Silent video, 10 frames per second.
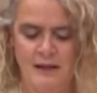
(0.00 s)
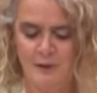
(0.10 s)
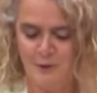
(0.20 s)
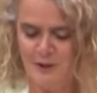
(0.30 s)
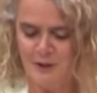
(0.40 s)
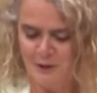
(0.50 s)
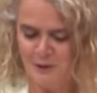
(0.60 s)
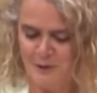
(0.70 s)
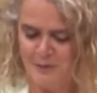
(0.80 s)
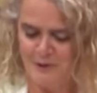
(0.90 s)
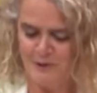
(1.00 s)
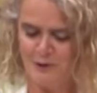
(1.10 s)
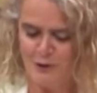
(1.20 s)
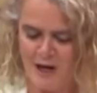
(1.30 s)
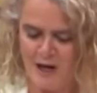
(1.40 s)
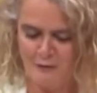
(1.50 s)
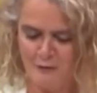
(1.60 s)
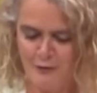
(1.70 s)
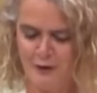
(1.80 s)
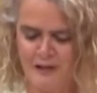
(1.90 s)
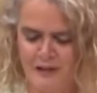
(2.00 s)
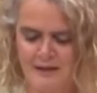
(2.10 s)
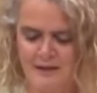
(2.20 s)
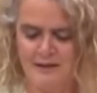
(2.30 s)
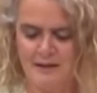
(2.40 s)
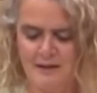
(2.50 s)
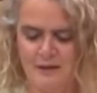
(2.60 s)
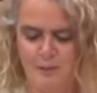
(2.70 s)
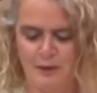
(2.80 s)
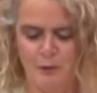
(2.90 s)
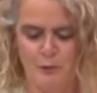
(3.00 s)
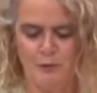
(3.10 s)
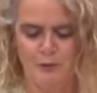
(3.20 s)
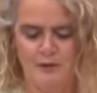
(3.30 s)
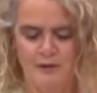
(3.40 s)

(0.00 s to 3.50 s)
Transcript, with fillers: Immigration remains a driver of Canada's economic growth.